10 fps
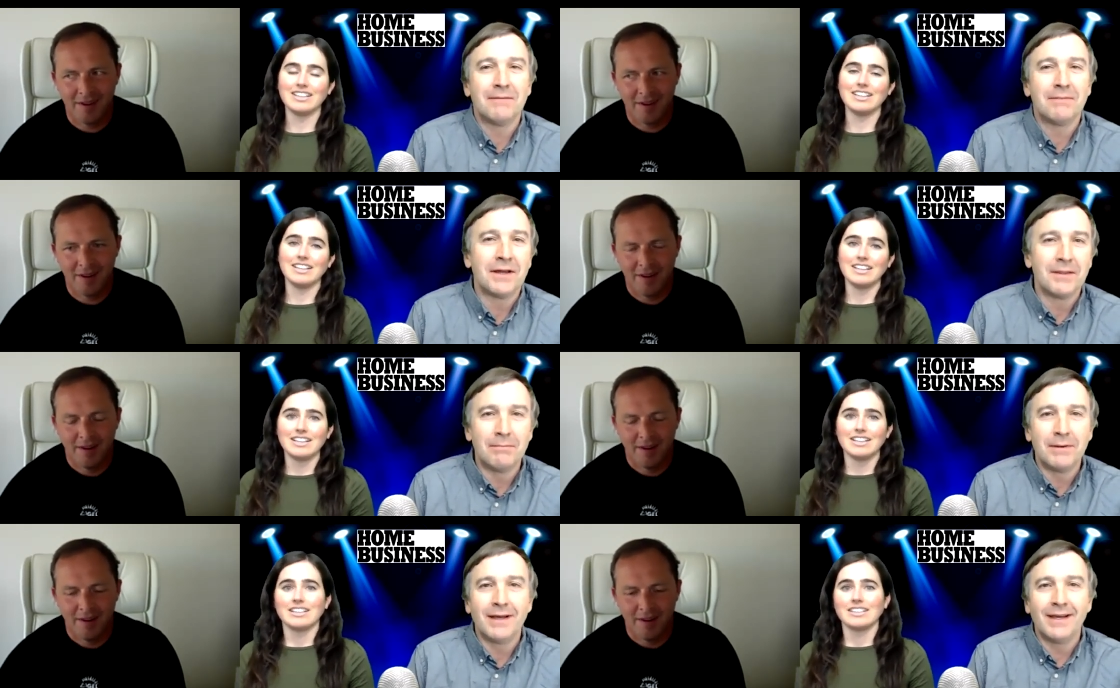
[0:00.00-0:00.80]
Speaker 1: of by the
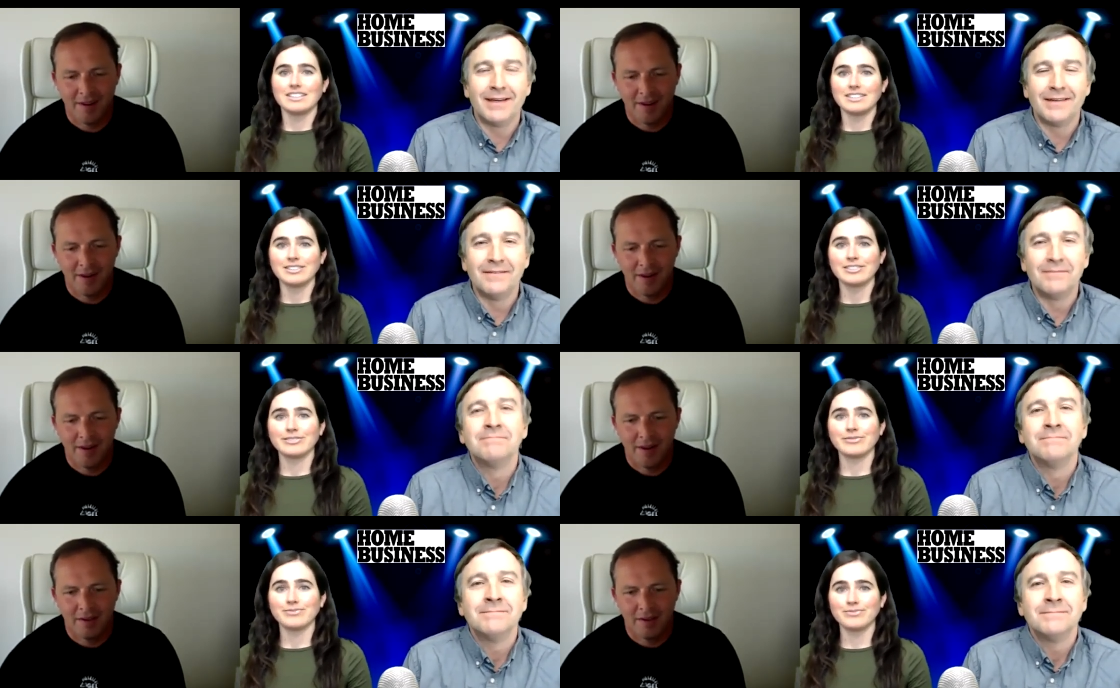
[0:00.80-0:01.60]
bay and
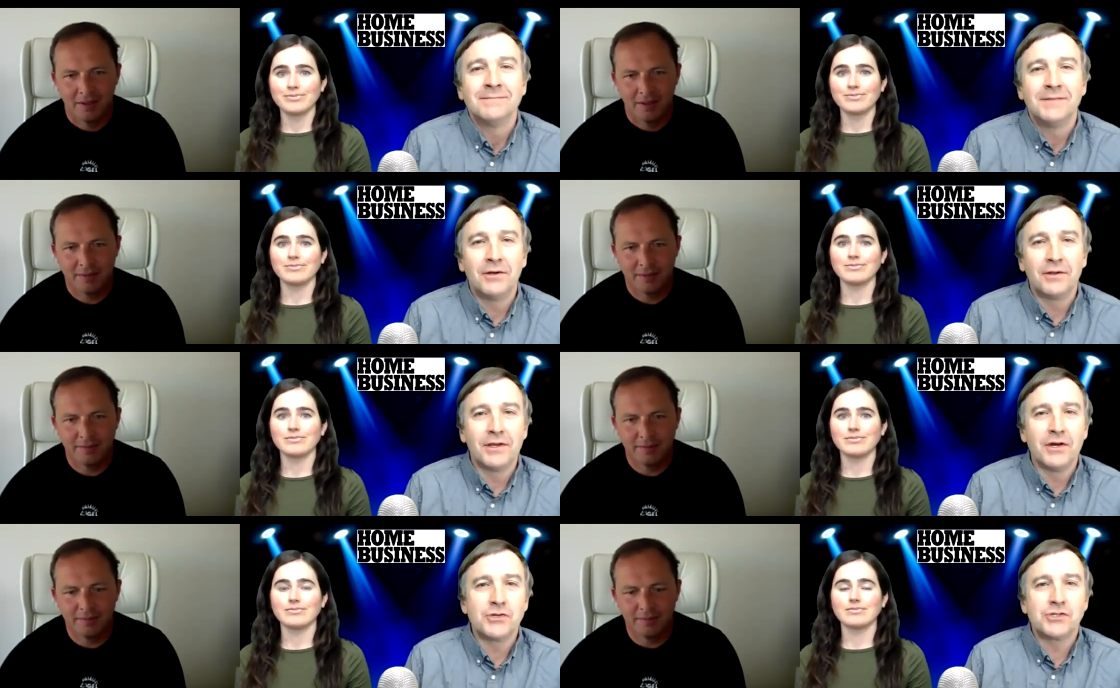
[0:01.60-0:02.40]
near the
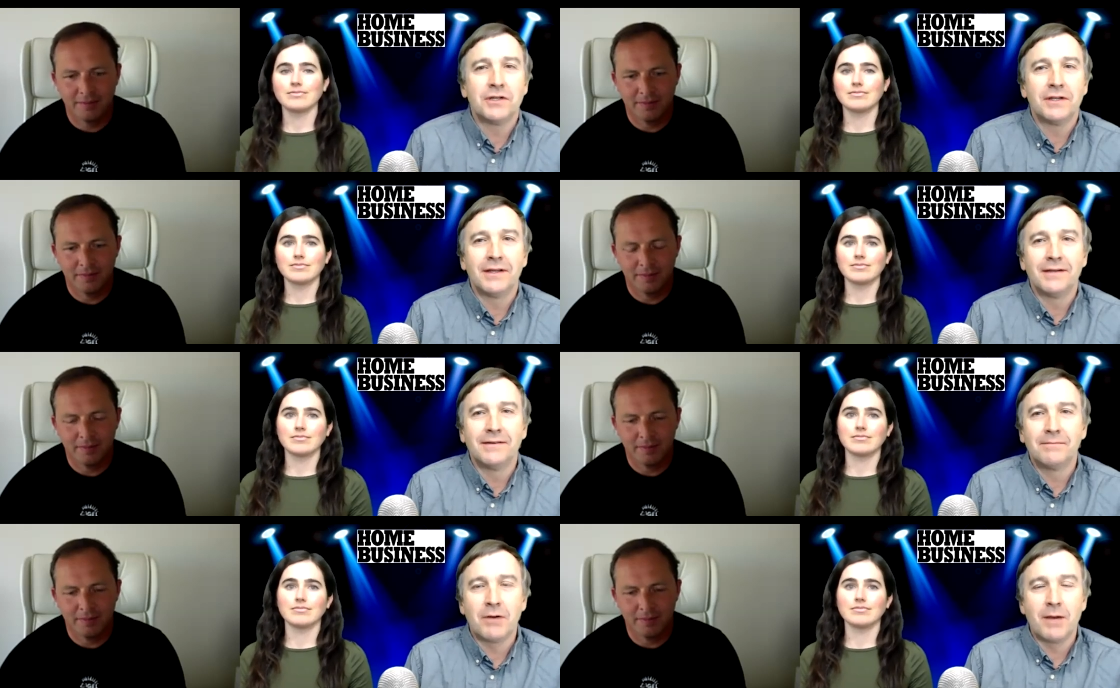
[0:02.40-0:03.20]
ocean, and
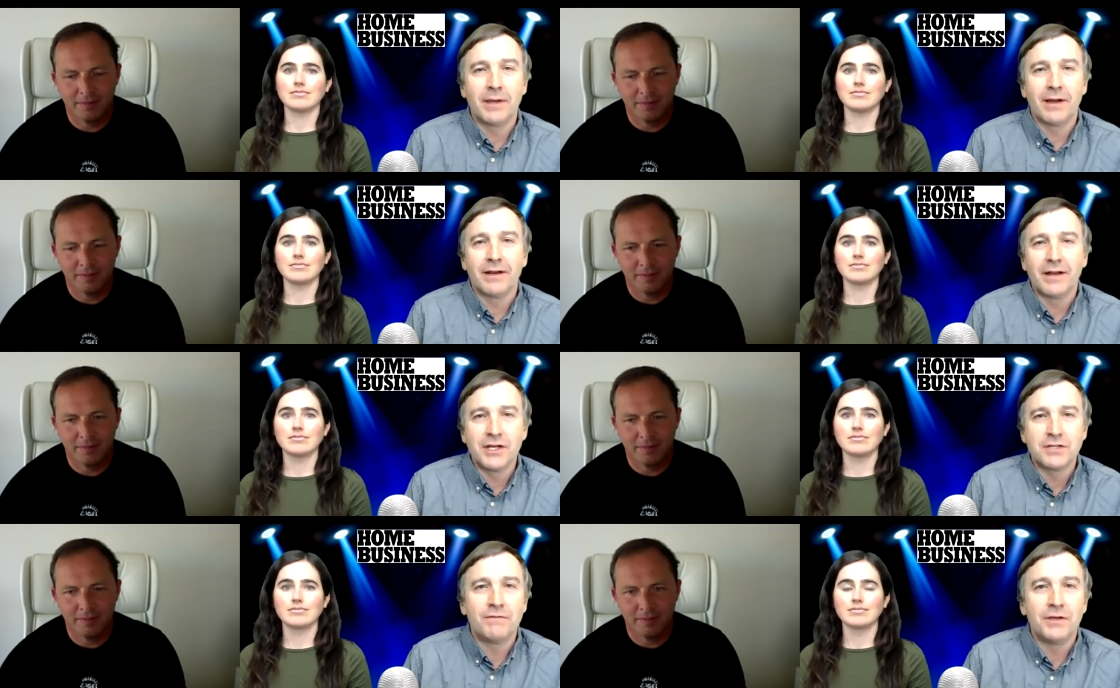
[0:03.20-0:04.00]
probably got a nice
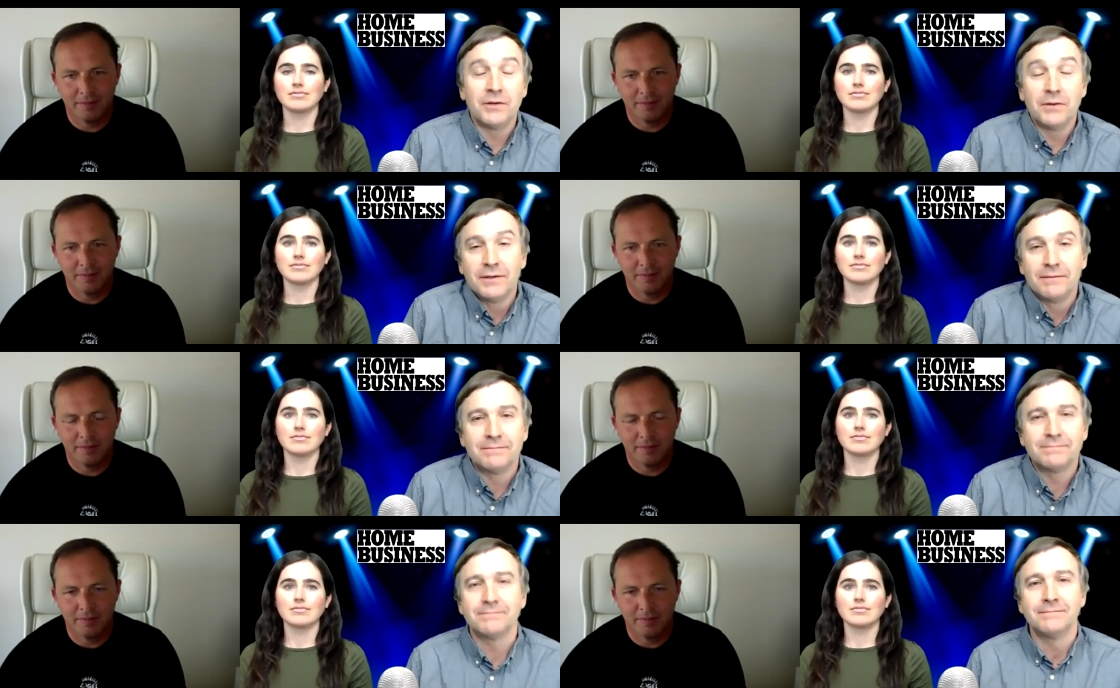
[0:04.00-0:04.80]
view. And
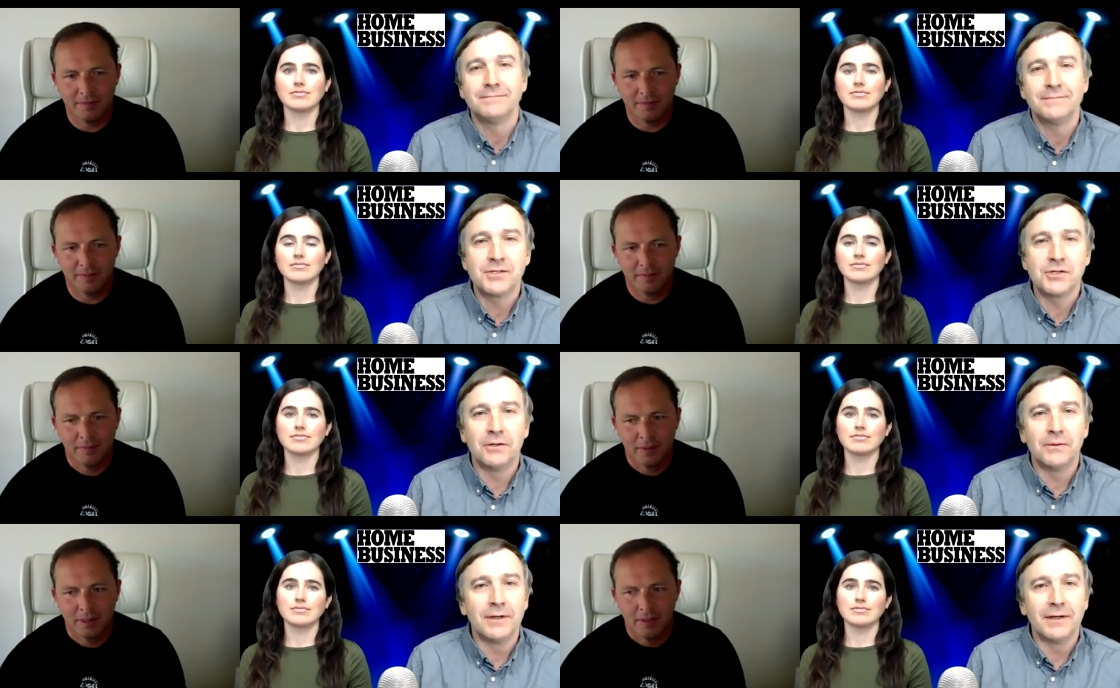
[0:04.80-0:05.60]
so,
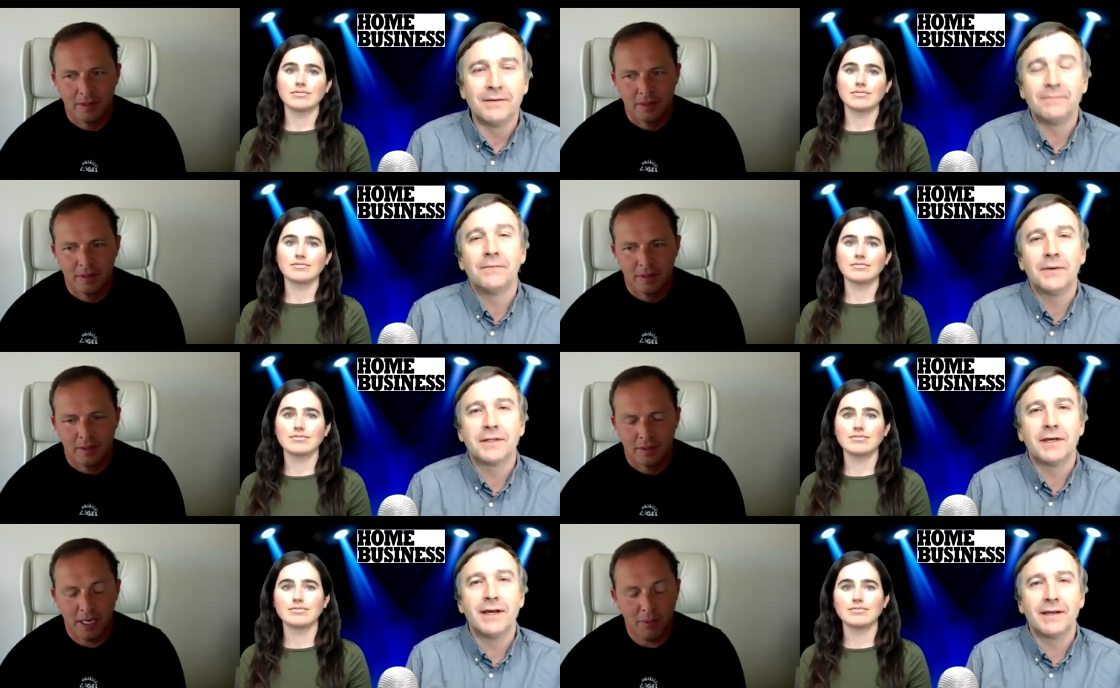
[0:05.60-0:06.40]
uh,
Speaker 2: what the
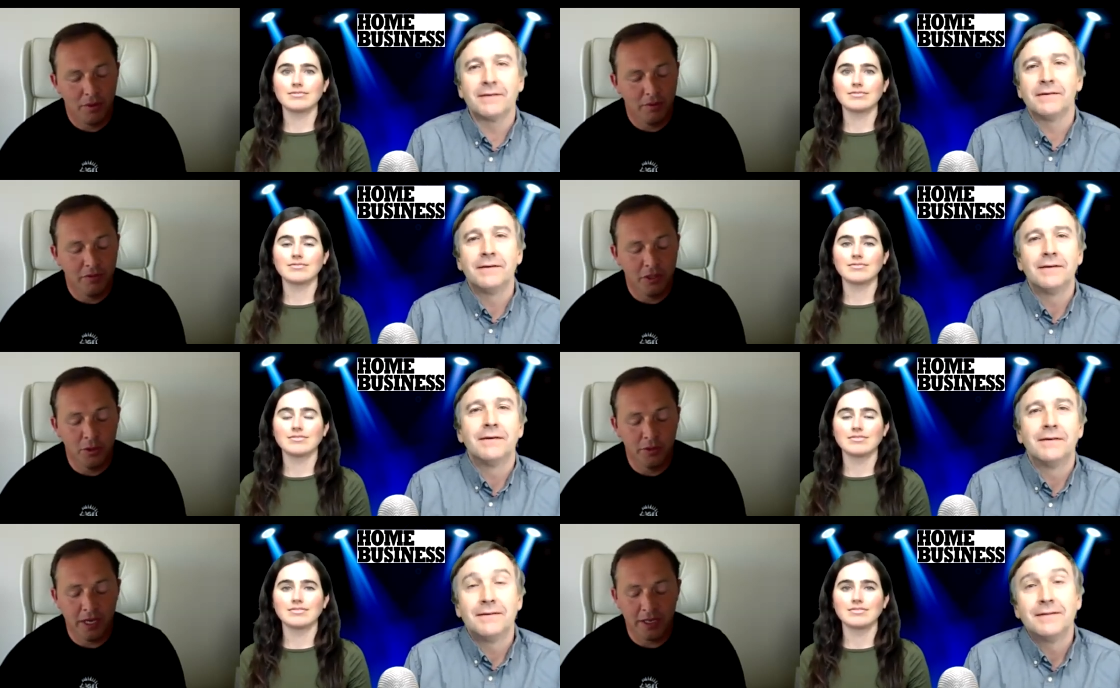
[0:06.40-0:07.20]
yeah, heck? Well, the view has
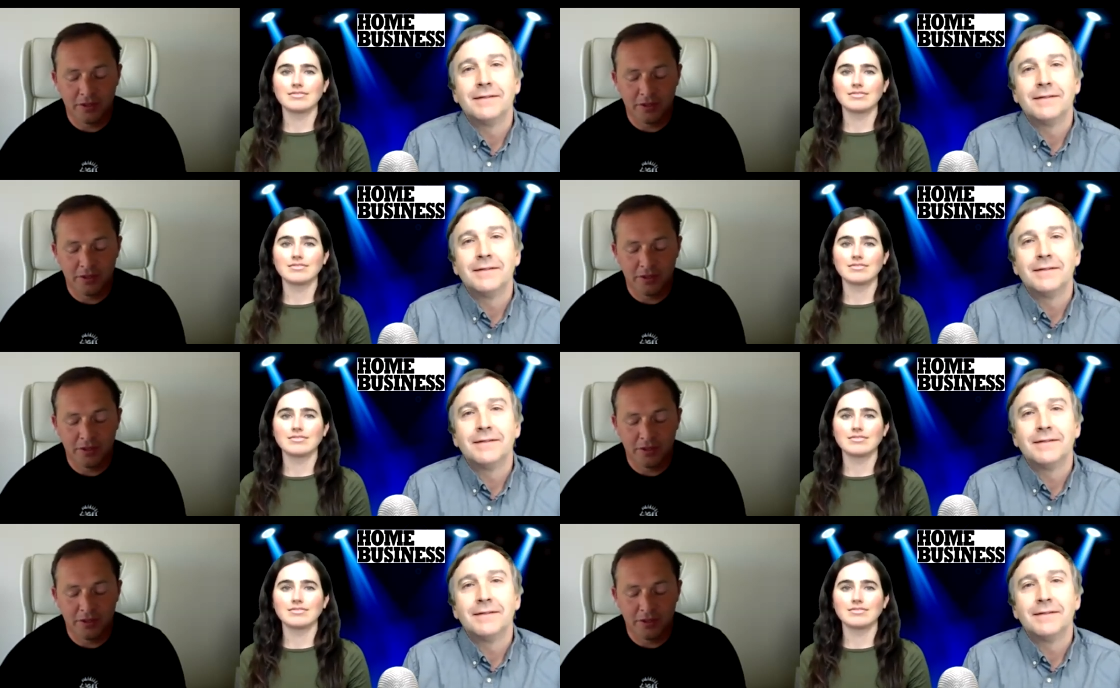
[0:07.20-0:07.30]
actually